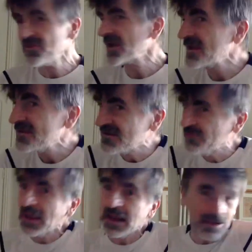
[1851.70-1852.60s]
That can
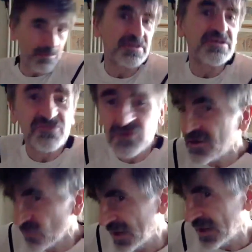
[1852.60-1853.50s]
spell apathy straight
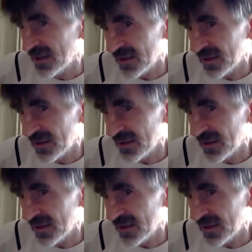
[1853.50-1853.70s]
away.